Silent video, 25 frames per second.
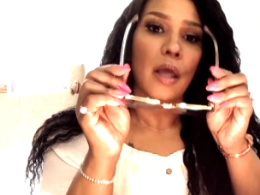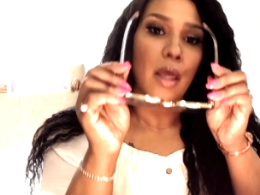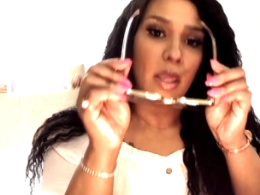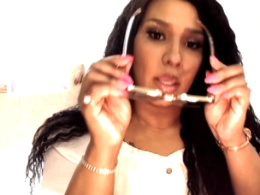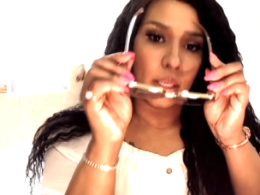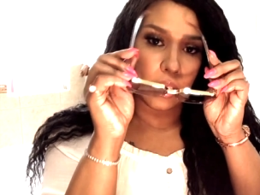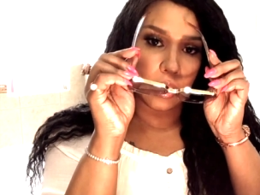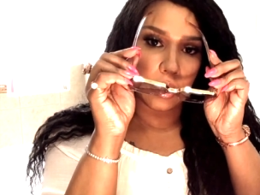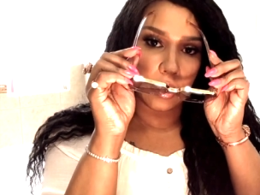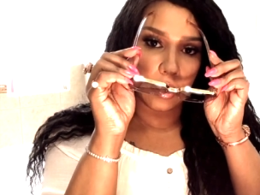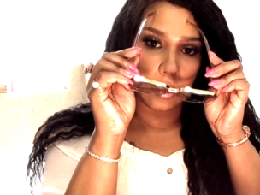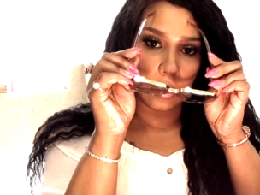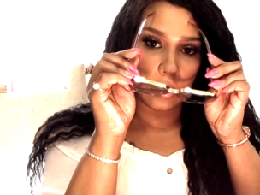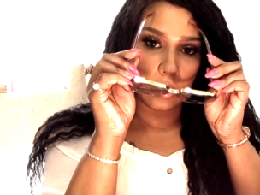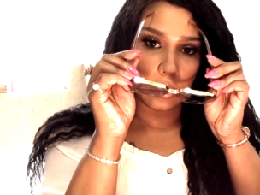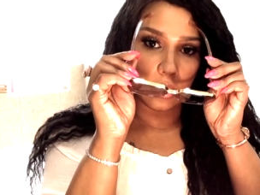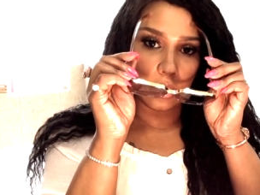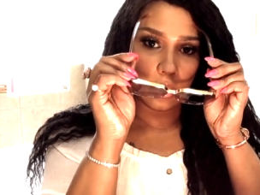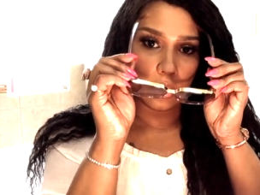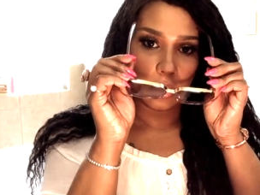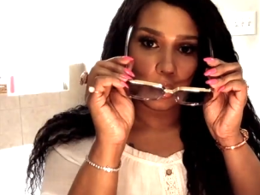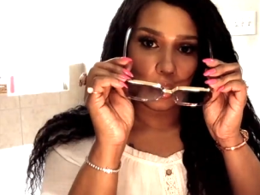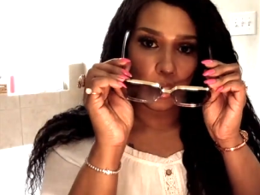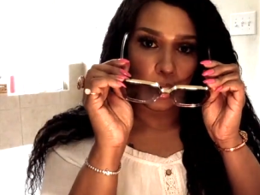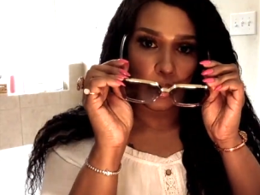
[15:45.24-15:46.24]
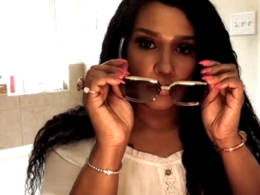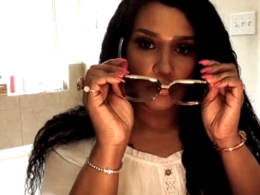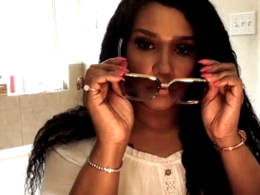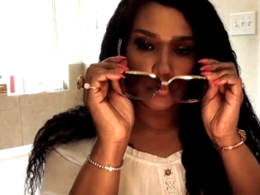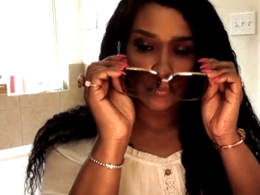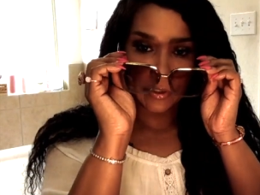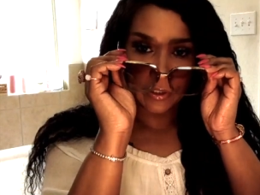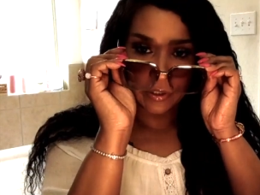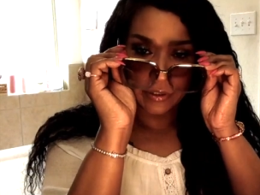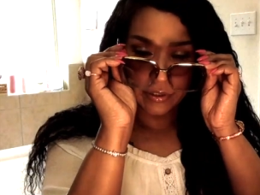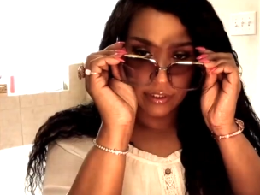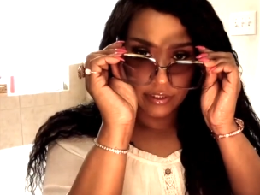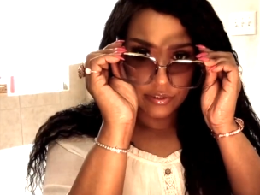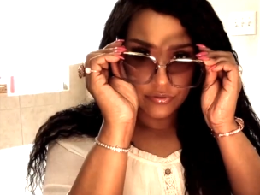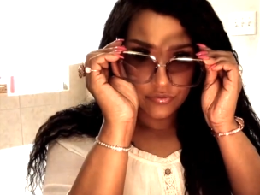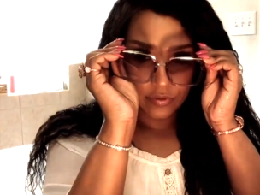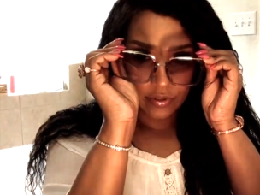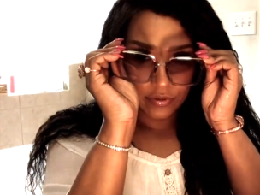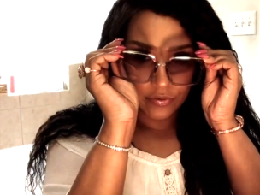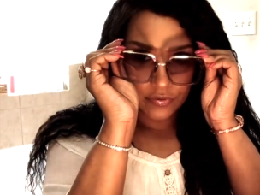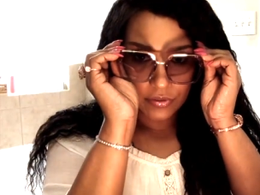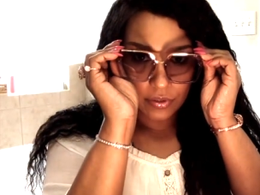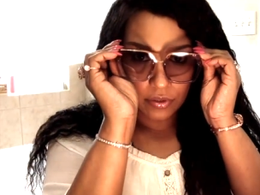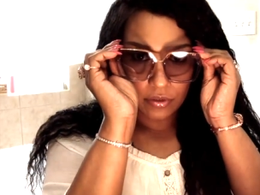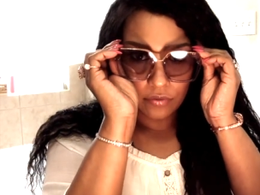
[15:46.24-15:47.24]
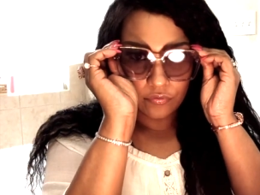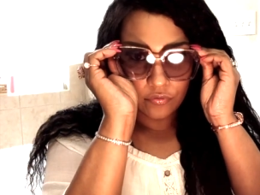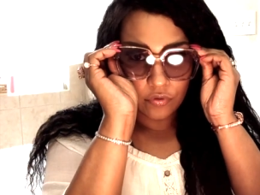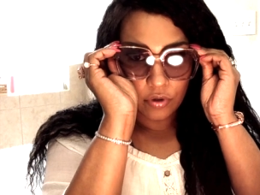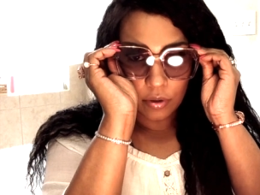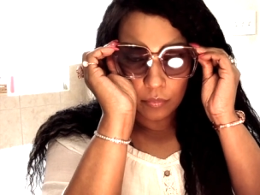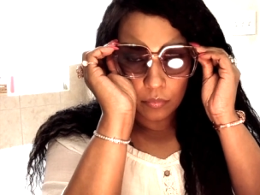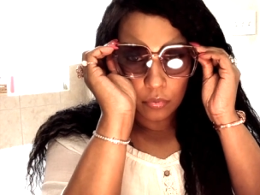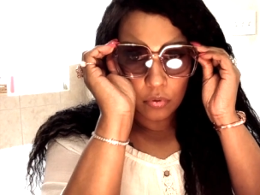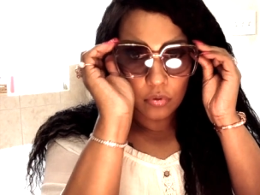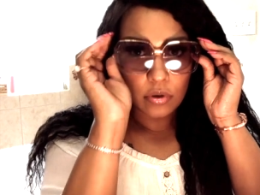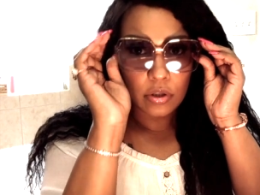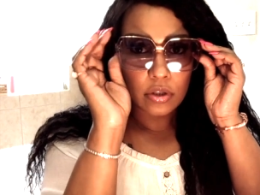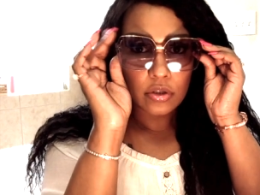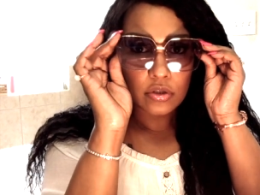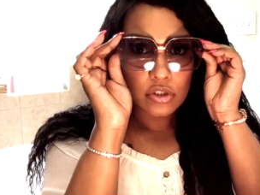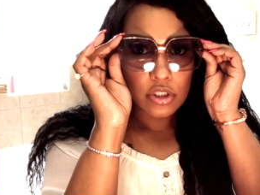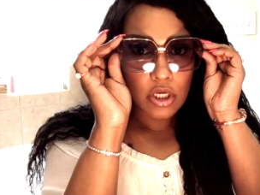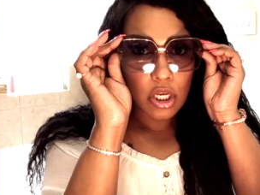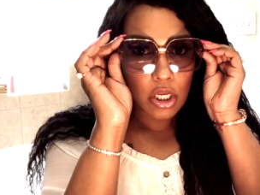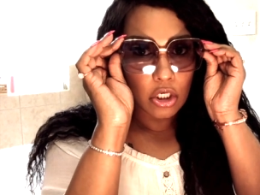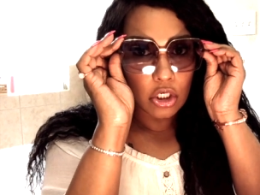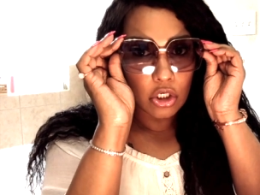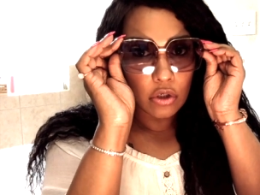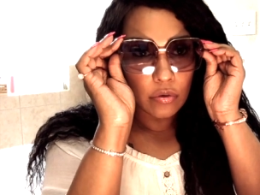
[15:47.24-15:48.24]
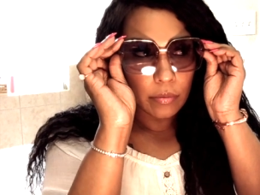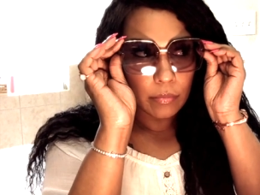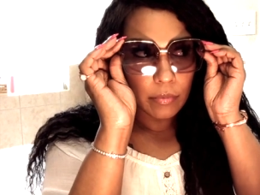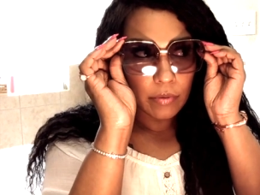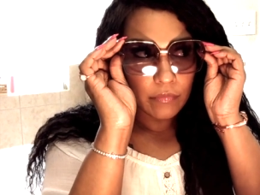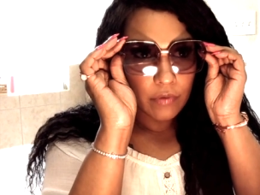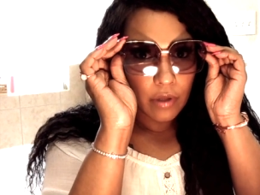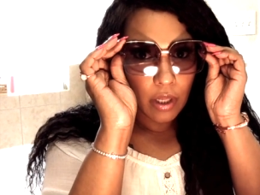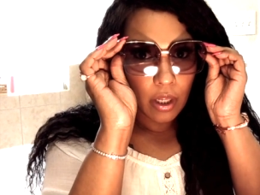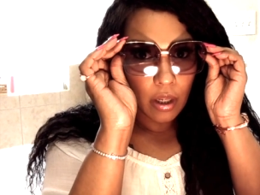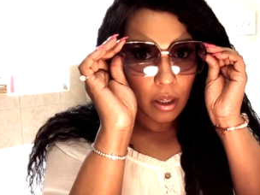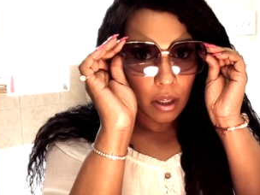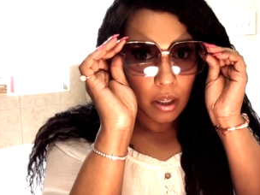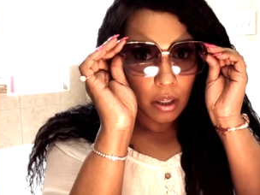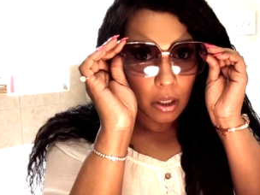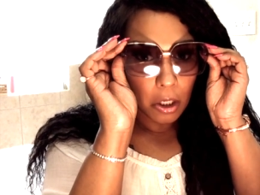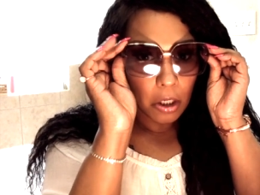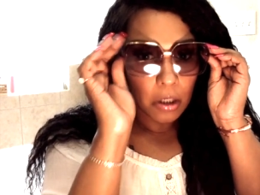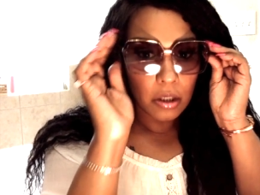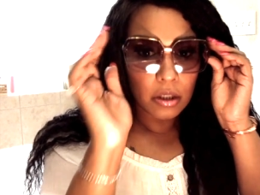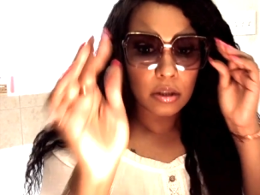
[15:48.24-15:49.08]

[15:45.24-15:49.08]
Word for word: And I was wearing these when I was on the front porch doing a vlog.